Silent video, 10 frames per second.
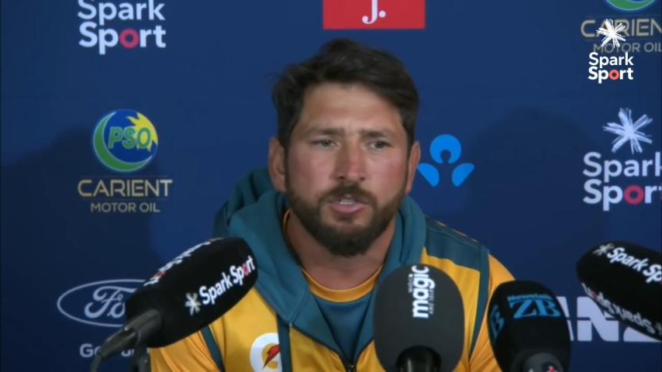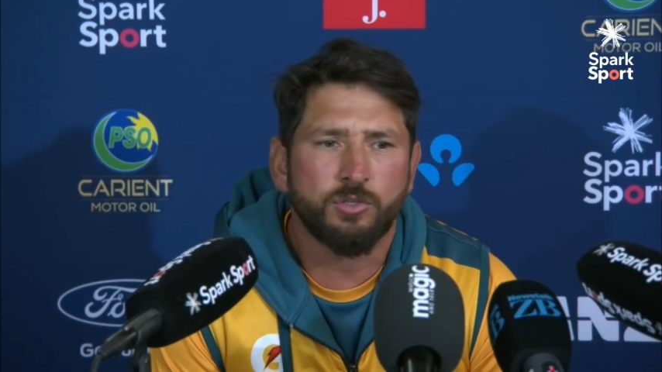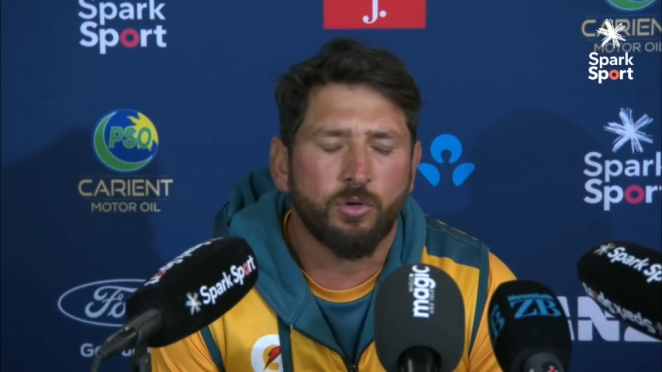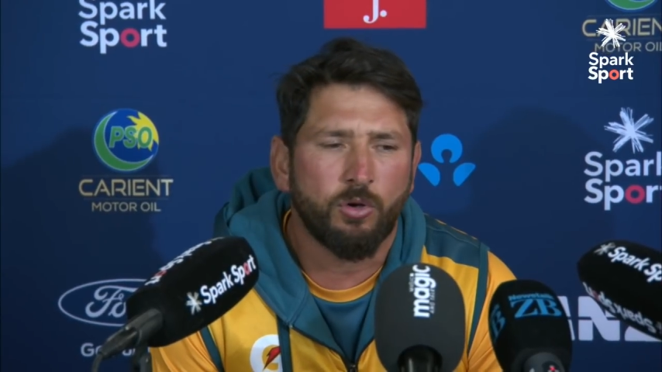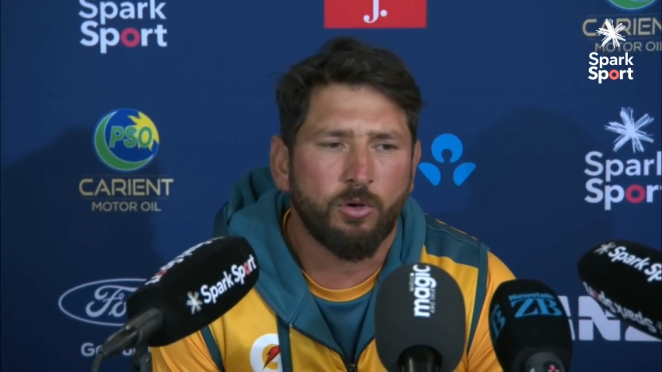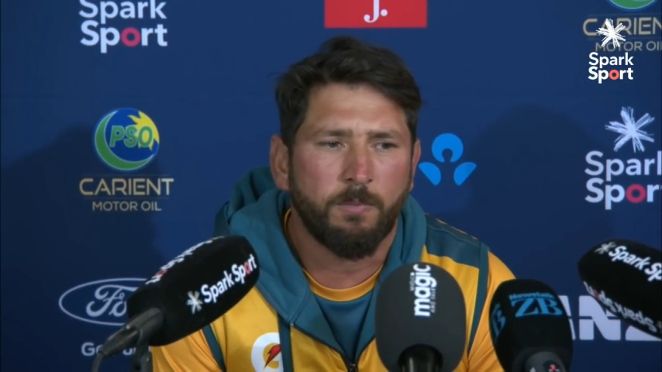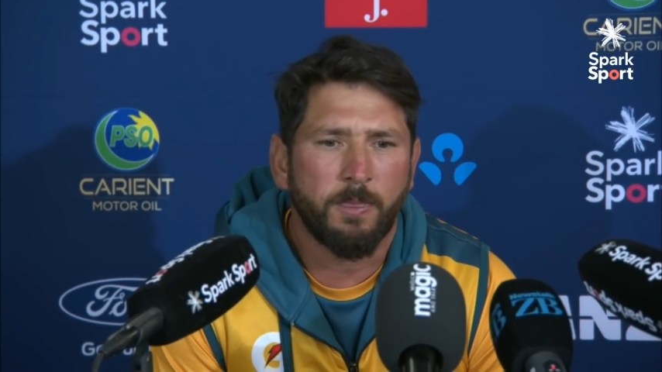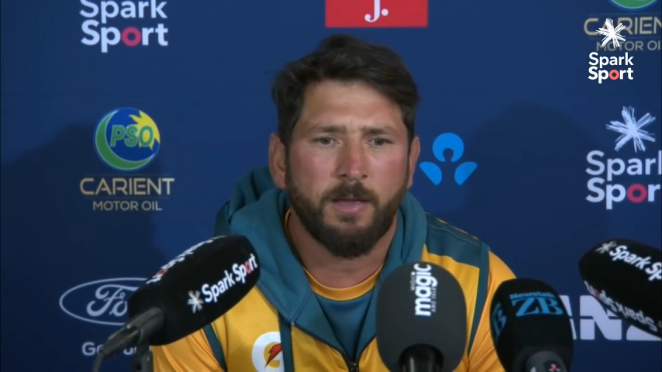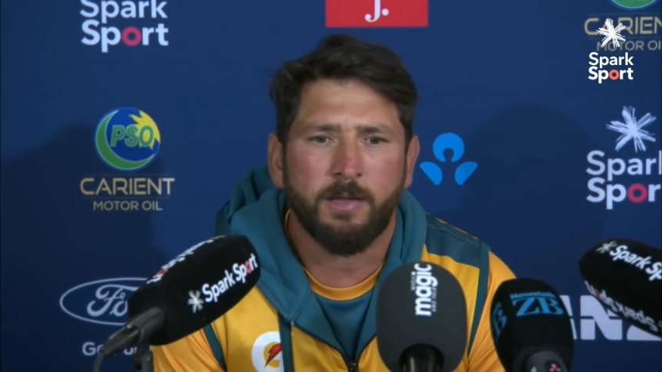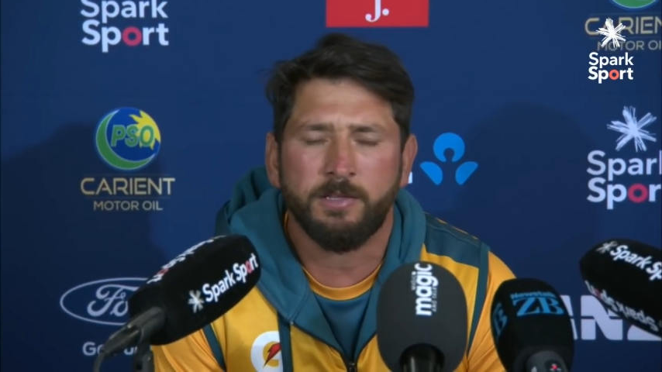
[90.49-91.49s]
So
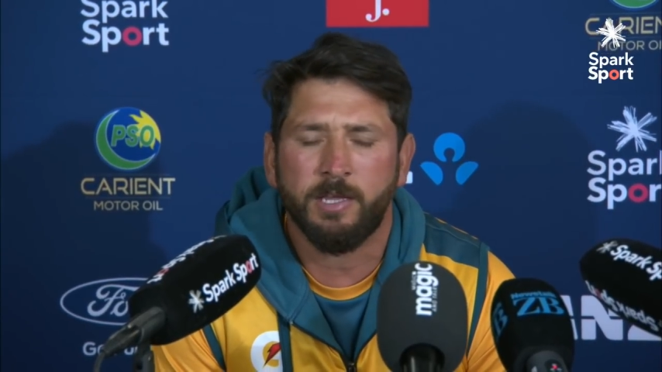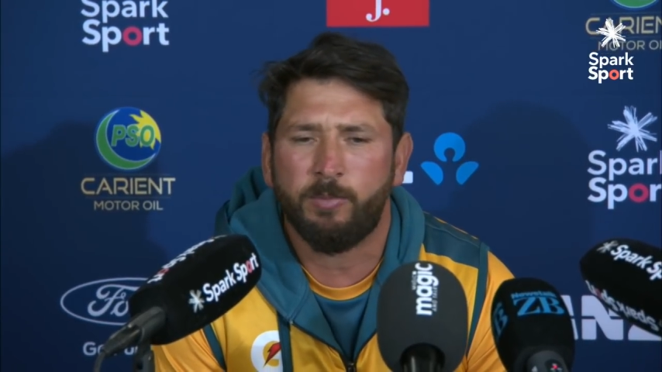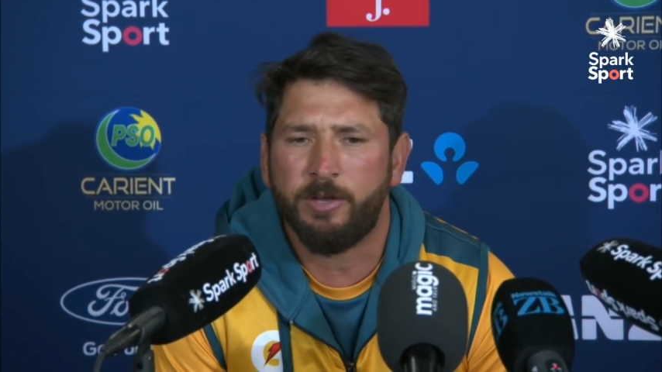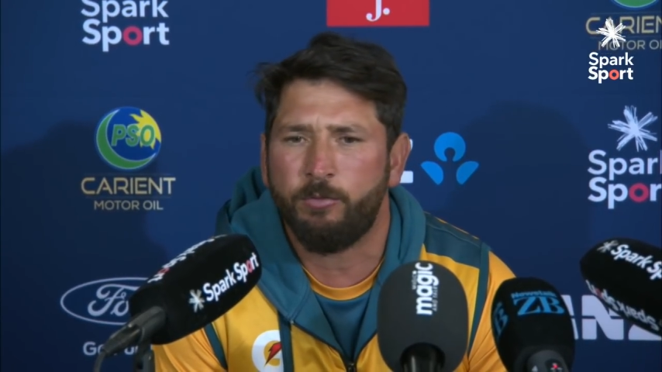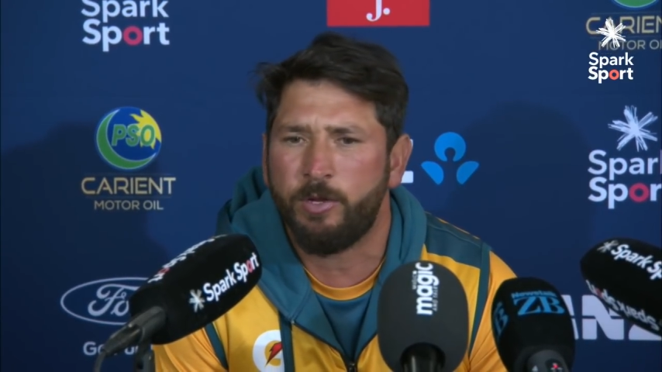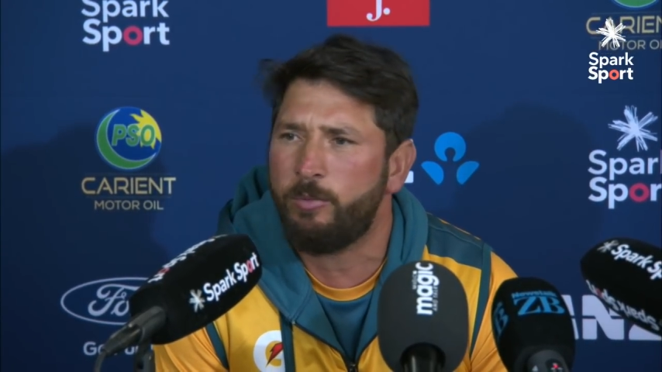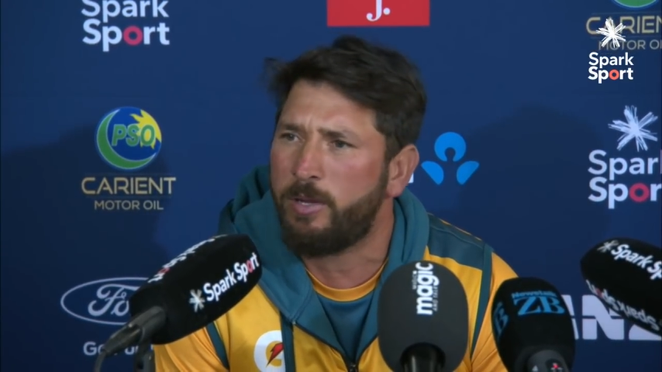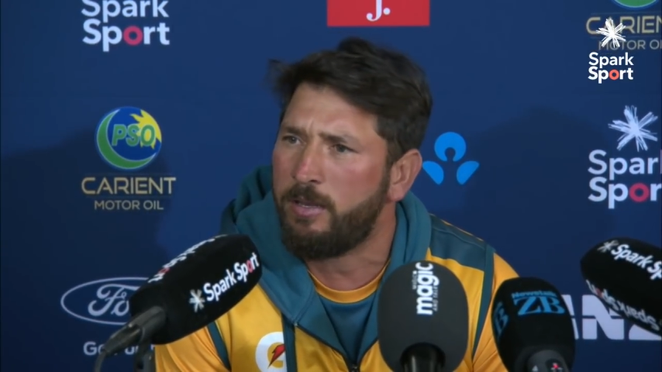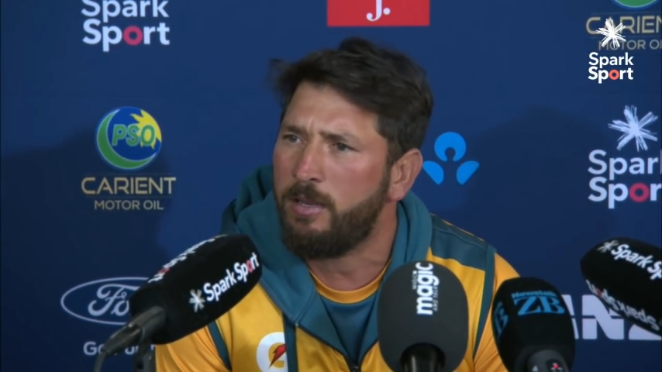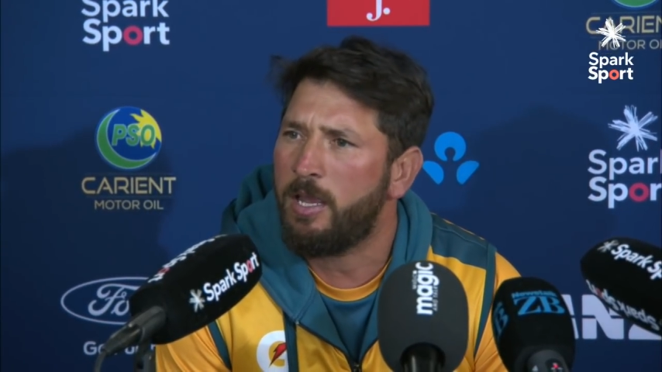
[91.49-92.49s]
uh, they played very
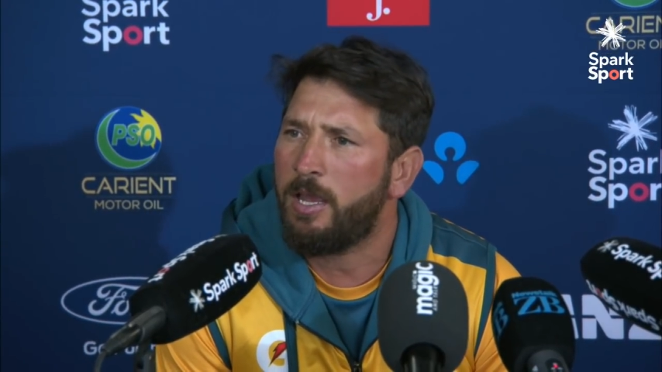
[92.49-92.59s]
well.